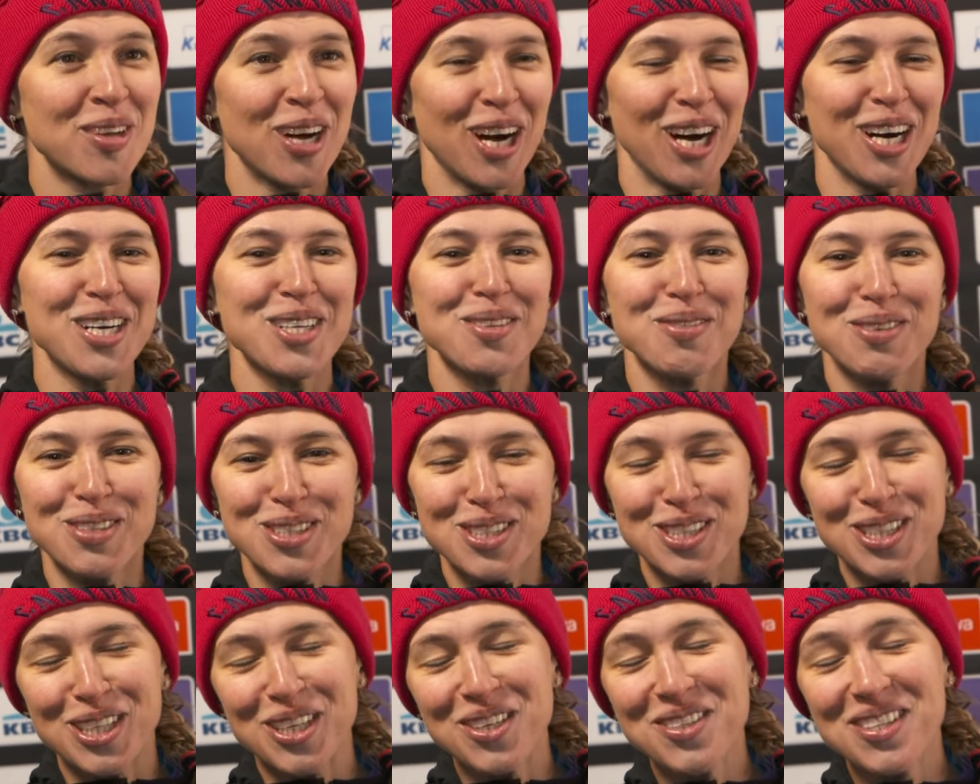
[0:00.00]
Oh, it
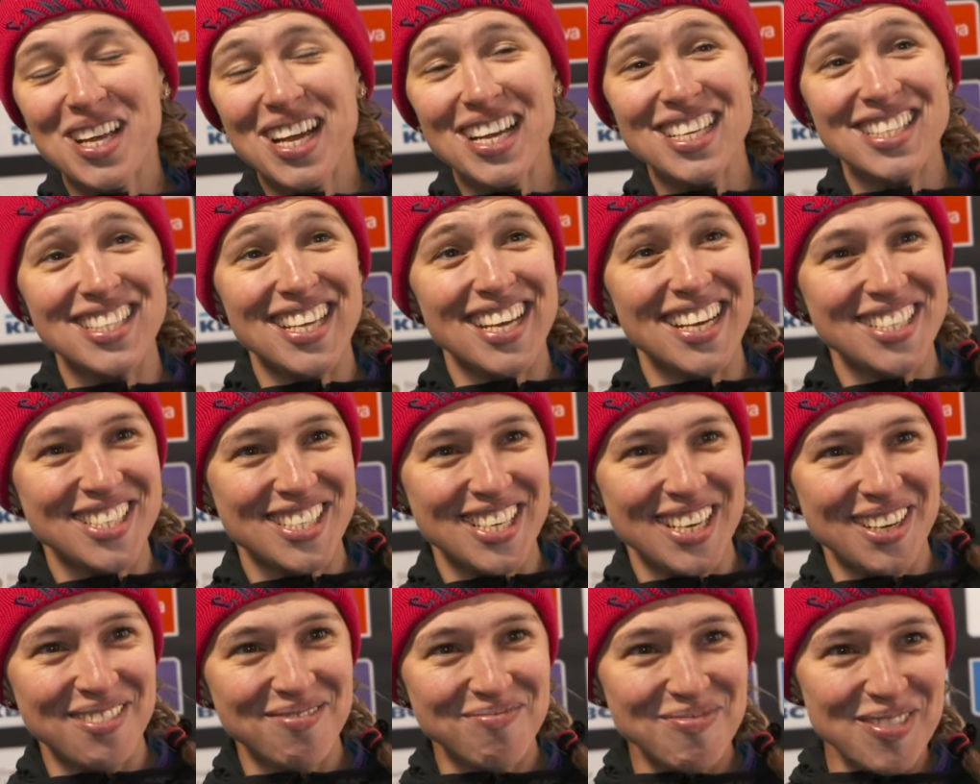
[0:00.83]
was so nice,
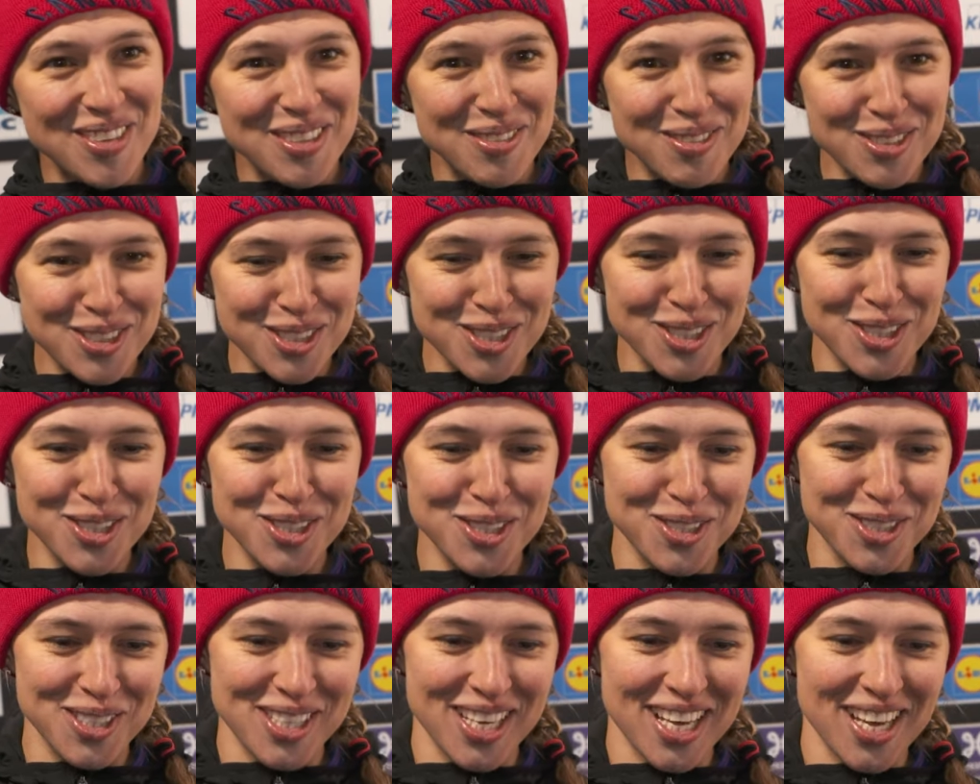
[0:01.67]
actually. It was cool
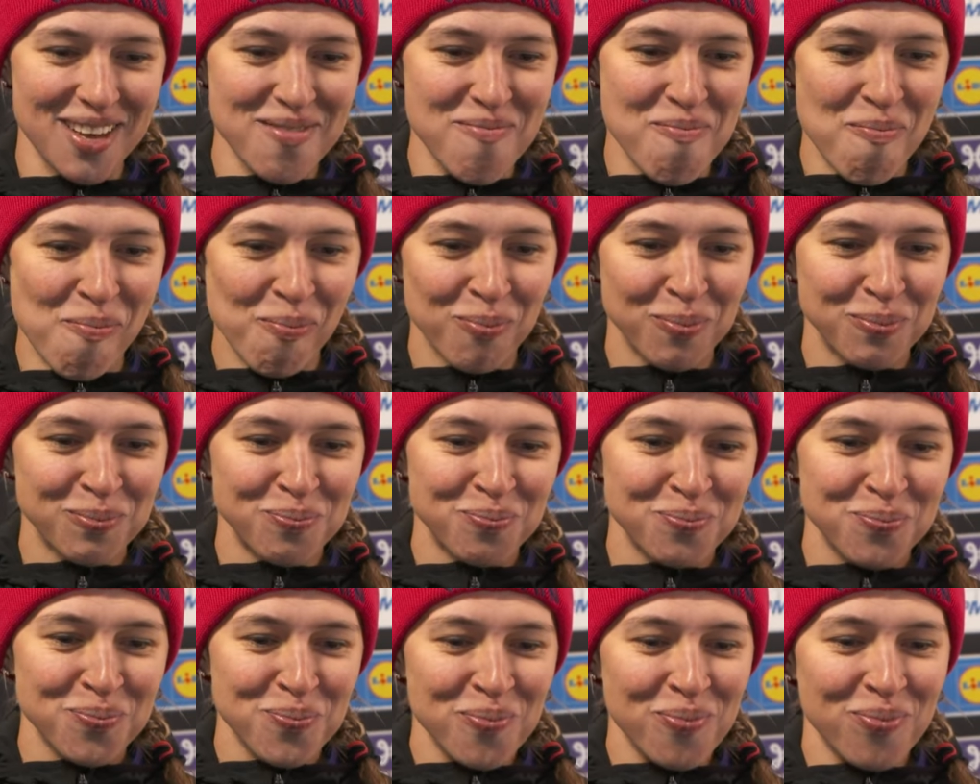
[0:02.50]
to see
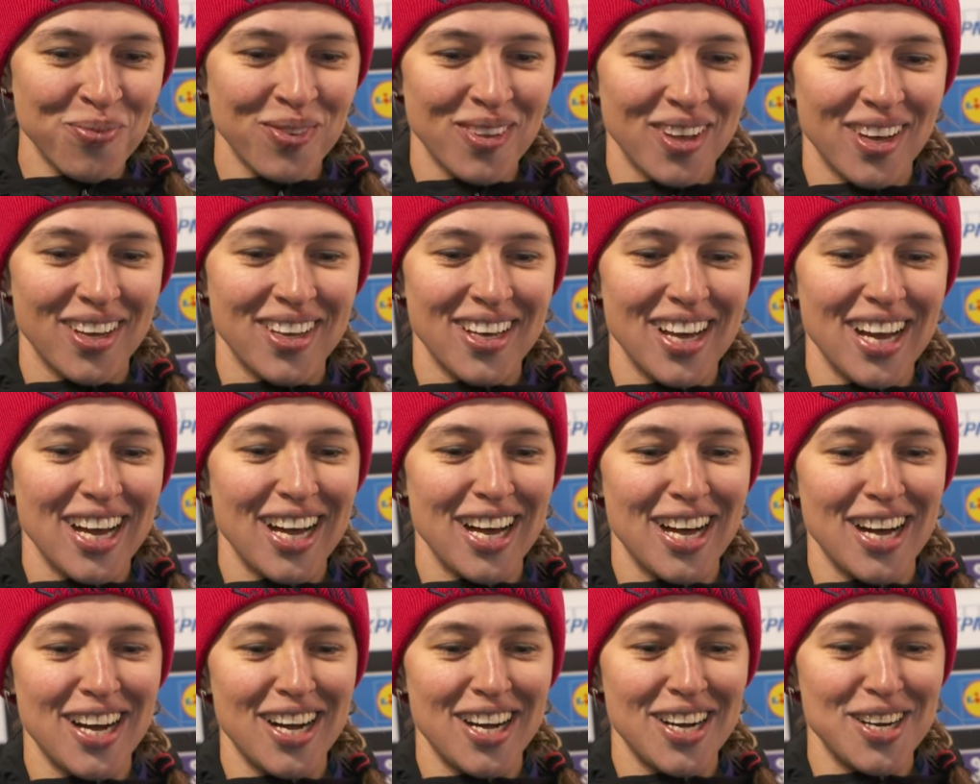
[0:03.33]

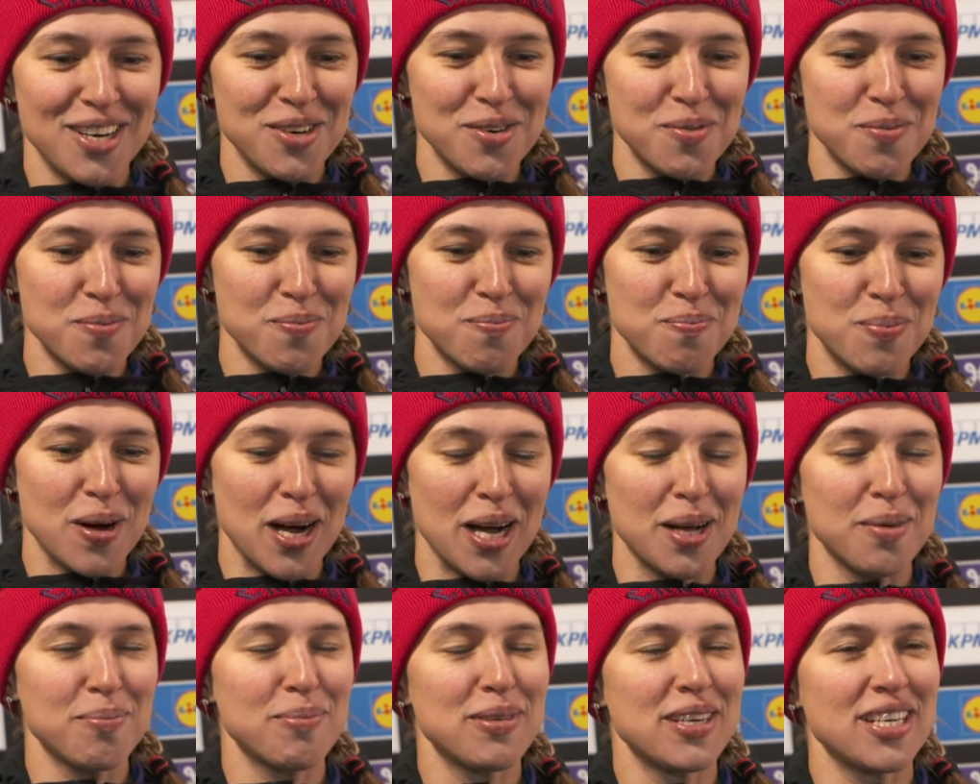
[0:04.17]
how
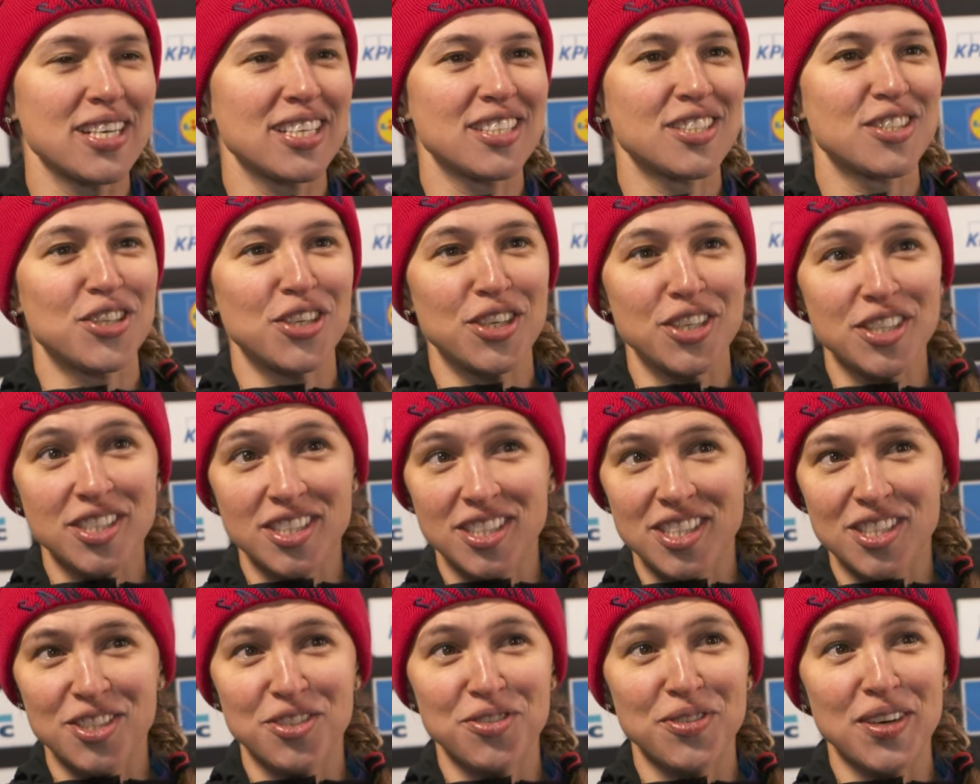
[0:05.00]
public turns
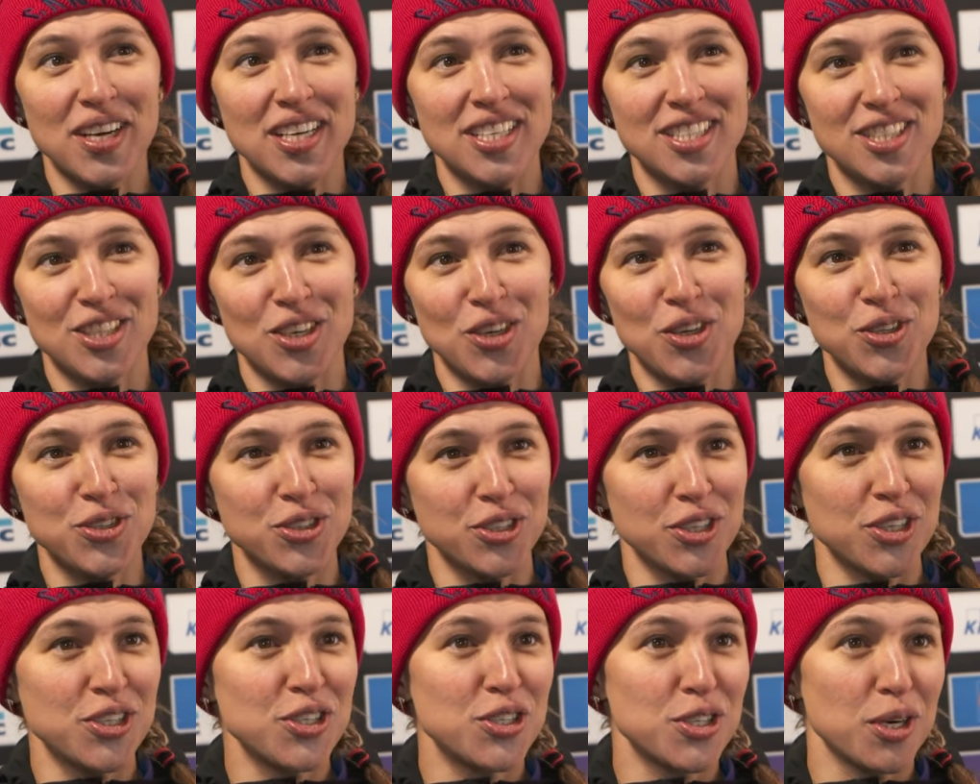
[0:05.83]
this race
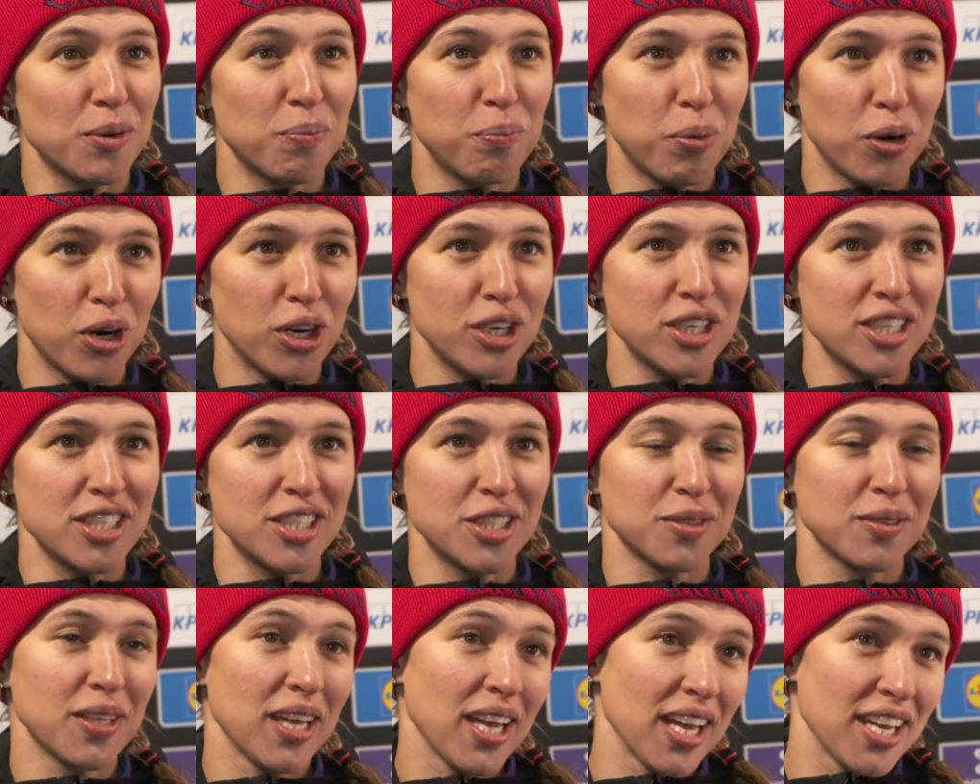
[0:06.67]
also into a party.
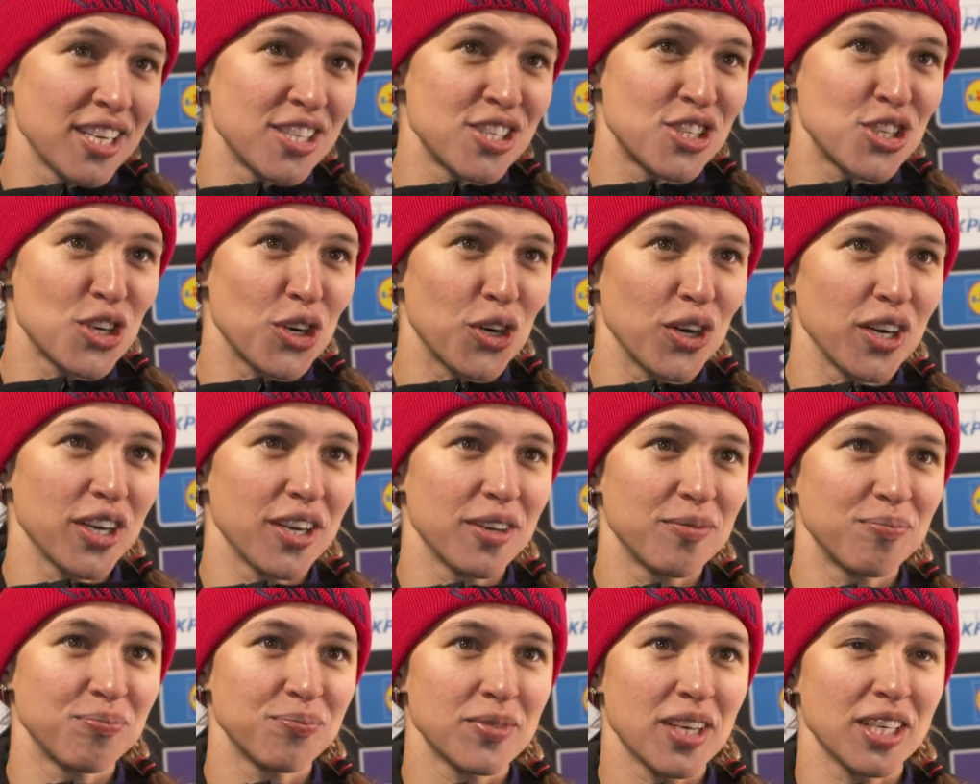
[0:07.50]
So they
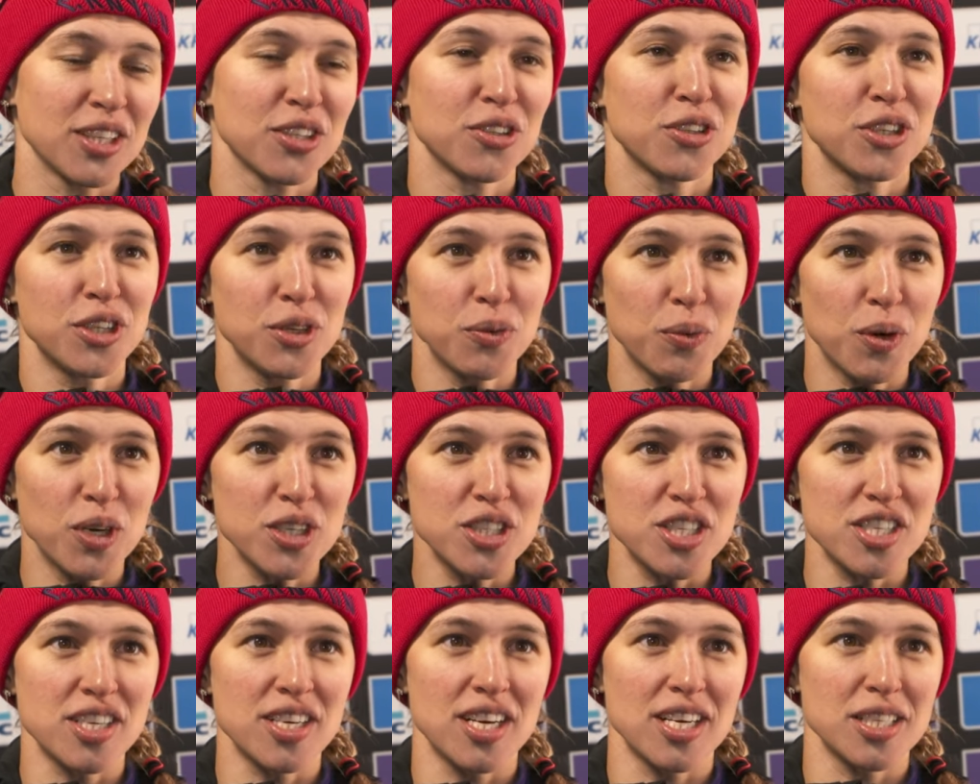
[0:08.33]
enjoy not only
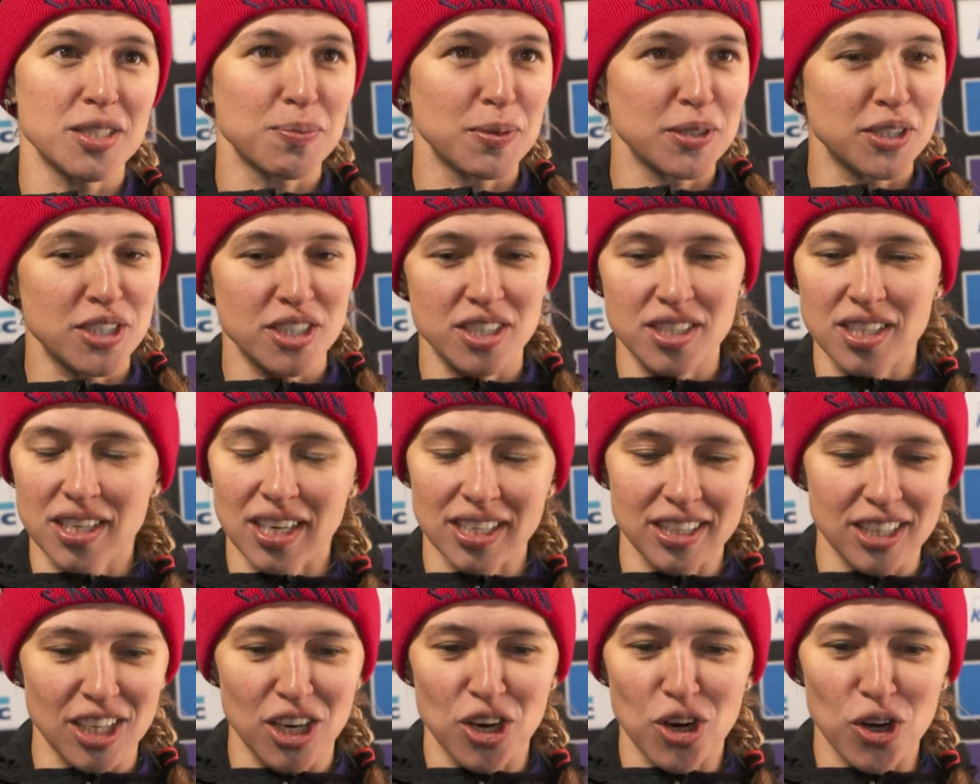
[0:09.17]
watching us, but just
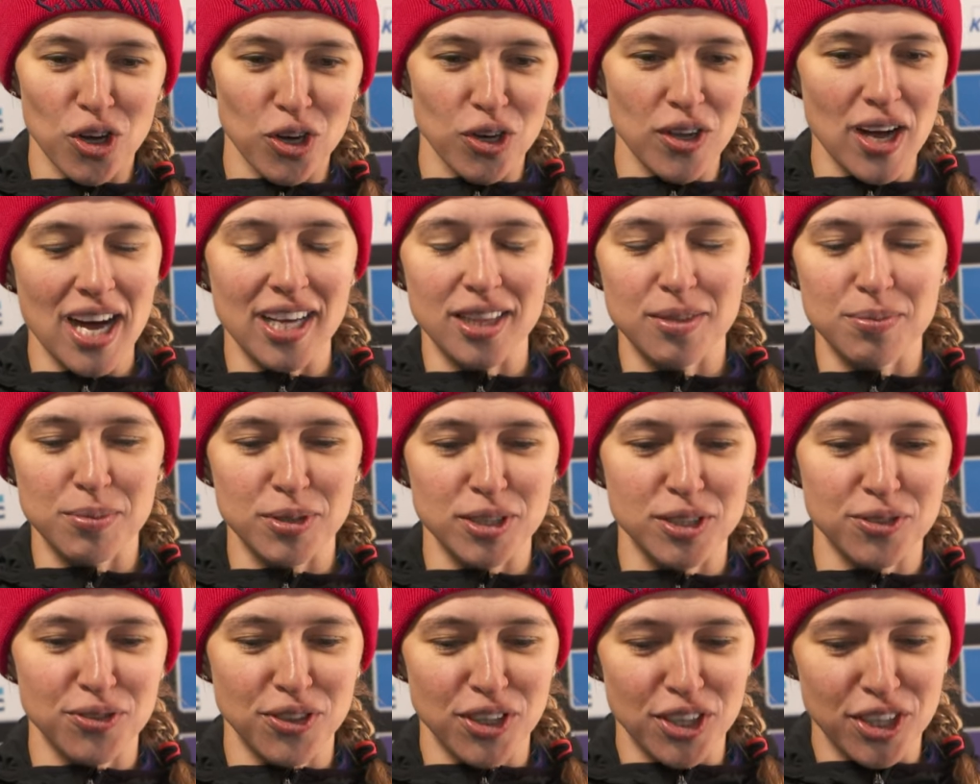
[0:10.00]
like the whole
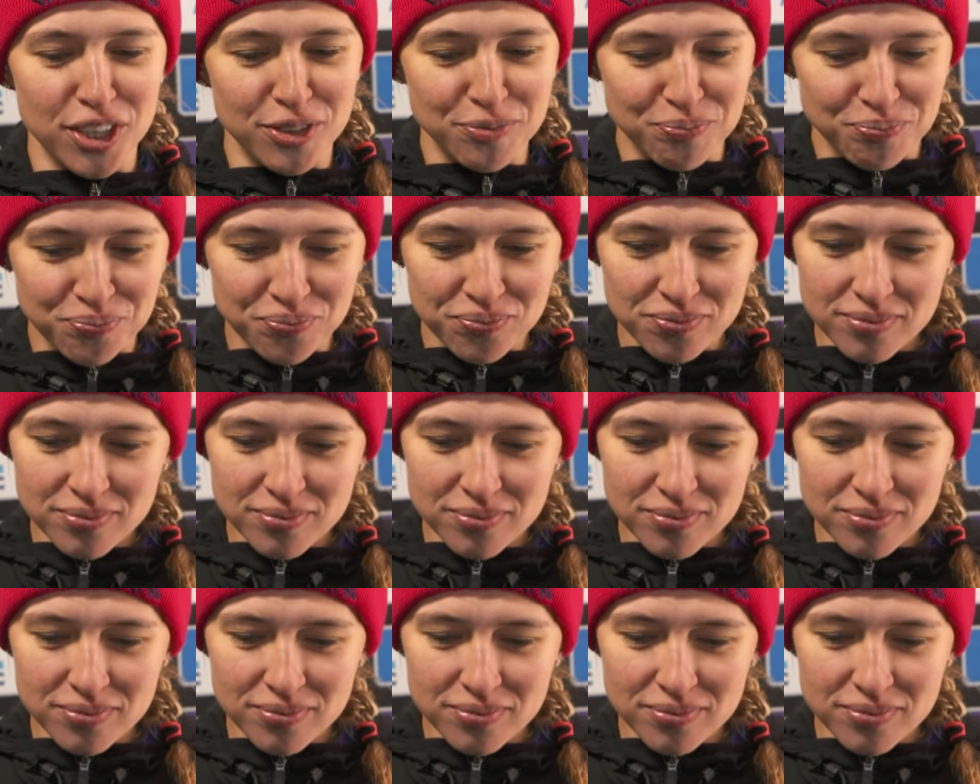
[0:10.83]
atmosphere.